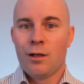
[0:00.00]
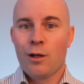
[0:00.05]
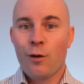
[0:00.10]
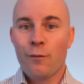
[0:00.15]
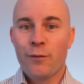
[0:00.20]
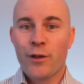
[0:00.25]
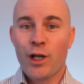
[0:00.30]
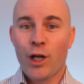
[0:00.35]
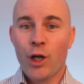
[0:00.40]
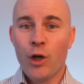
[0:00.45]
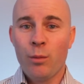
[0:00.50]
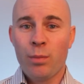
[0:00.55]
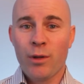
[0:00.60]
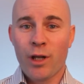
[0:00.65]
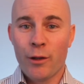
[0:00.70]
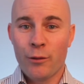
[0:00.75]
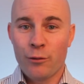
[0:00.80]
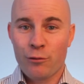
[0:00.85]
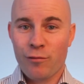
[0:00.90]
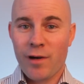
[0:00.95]
Of the
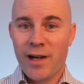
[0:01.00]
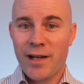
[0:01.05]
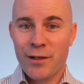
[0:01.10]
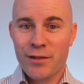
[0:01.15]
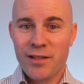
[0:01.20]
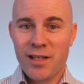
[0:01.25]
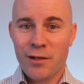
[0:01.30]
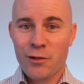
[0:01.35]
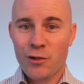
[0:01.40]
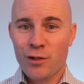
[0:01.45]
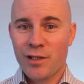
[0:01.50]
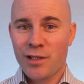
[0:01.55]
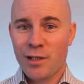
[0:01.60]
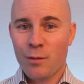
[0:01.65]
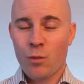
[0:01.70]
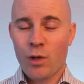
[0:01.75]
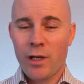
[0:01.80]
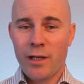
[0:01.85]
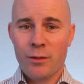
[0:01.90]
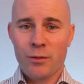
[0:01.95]
global-owned radio stations in
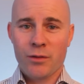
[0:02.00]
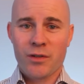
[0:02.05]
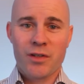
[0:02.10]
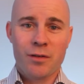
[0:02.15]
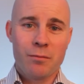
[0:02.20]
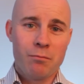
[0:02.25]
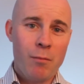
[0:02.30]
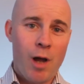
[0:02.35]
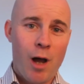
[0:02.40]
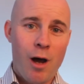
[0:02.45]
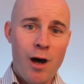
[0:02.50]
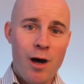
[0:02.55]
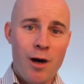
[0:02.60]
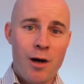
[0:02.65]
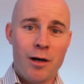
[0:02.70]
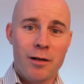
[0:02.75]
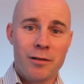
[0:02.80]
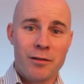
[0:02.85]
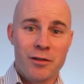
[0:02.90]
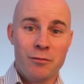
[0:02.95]
Wales,
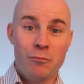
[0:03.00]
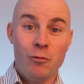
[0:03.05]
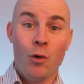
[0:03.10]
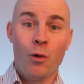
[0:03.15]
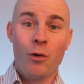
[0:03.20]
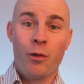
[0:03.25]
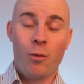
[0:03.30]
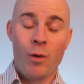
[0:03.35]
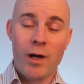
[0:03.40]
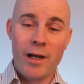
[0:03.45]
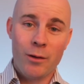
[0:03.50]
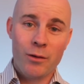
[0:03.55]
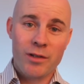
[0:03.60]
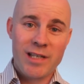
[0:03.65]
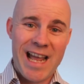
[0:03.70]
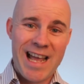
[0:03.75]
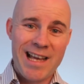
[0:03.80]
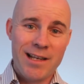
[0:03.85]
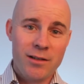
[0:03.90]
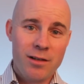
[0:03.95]
Heart North Wales
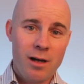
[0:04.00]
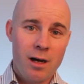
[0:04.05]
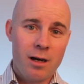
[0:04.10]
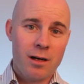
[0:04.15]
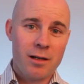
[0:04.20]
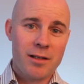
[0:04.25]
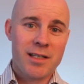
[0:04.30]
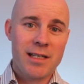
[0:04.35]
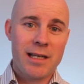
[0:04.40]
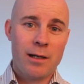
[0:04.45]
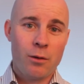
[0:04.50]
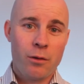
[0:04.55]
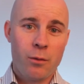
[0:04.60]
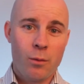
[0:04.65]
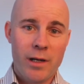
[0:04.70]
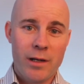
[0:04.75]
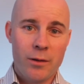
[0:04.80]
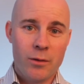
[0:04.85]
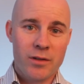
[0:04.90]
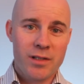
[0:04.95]
and Heart South
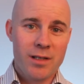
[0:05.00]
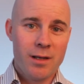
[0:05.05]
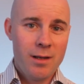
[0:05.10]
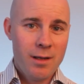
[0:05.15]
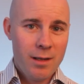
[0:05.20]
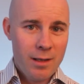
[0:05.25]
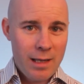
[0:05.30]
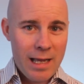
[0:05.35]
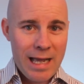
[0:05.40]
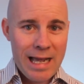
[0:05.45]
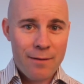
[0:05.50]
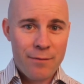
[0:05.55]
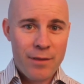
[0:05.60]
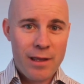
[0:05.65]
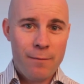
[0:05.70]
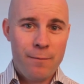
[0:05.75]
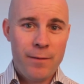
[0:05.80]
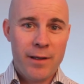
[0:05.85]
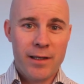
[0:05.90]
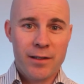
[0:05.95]
Wales have
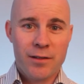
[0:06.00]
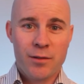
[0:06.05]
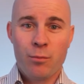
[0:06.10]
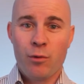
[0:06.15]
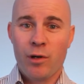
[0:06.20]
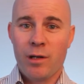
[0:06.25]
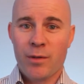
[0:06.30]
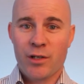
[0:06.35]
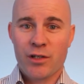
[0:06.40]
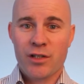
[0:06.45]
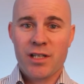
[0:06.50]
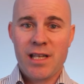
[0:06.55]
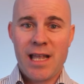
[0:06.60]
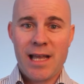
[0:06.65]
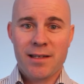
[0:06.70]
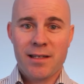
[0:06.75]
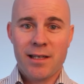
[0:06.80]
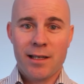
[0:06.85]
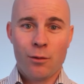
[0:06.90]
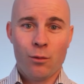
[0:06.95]
their figures pretty much
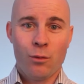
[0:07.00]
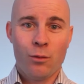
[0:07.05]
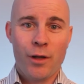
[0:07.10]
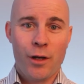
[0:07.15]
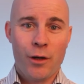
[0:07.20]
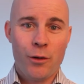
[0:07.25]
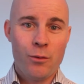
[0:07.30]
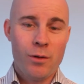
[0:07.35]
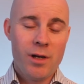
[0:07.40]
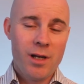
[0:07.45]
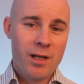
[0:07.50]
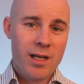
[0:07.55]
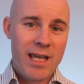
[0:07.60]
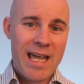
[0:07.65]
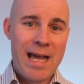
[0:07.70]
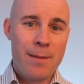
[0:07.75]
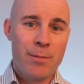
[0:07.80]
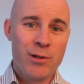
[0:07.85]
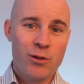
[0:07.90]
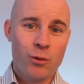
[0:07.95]
static, although
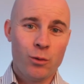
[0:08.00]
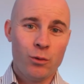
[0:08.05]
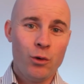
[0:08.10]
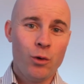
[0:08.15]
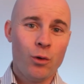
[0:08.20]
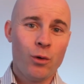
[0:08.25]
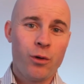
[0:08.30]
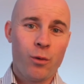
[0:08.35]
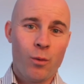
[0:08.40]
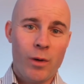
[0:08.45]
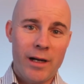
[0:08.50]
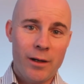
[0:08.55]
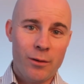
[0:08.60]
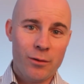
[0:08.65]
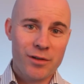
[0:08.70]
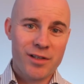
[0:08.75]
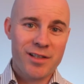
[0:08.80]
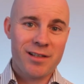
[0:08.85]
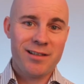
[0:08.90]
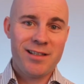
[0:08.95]
Capital North
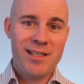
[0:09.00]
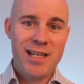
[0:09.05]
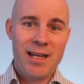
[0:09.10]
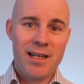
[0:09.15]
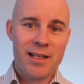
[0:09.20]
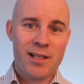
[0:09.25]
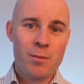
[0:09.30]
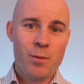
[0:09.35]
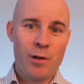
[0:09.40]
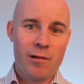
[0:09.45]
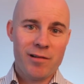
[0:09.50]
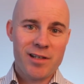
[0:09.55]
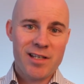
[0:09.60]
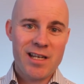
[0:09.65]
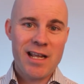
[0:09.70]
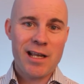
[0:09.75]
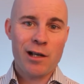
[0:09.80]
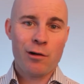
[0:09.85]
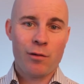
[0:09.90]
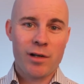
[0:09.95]
Wales did experience an
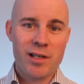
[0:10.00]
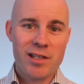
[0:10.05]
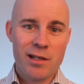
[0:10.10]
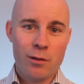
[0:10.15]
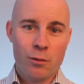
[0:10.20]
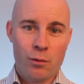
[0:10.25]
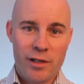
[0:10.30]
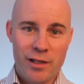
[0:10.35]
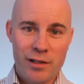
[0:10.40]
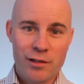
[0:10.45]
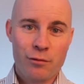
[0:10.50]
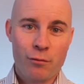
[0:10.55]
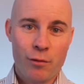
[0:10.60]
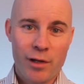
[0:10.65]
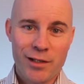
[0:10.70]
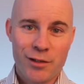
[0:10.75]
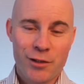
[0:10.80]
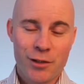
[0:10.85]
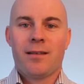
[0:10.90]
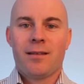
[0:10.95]
increase in audience
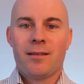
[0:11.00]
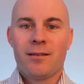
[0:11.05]
reach.